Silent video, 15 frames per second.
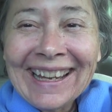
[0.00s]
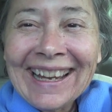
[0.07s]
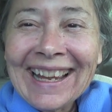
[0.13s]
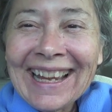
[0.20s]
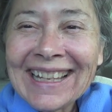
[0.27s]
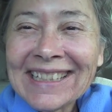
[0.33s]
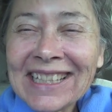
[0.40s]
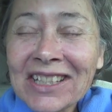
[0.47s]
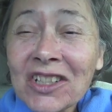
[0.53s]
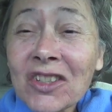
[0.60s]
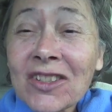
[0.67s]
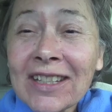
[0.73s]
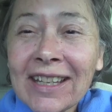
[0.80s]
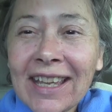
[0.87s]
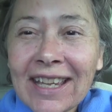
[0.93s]
And uh,
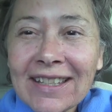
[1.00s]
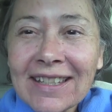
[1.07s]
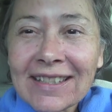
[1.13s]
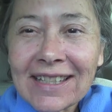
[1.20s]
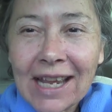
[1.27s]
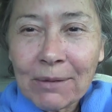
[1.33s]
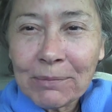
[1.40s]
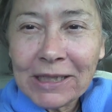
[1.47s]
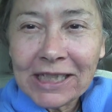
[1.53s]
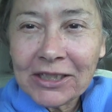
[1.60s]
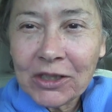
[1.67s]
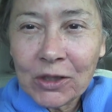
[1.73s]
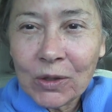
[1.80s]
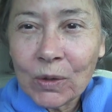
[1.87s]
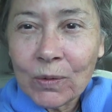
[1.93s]
just in case it's happening
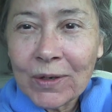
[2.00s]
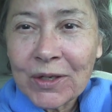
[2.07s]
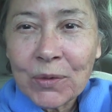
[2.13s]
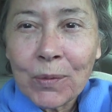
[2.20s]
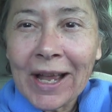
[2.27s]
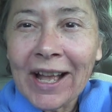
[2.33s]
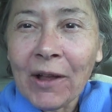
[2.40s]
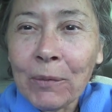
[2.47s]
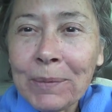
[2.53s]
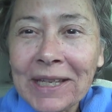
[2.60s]
to you as well,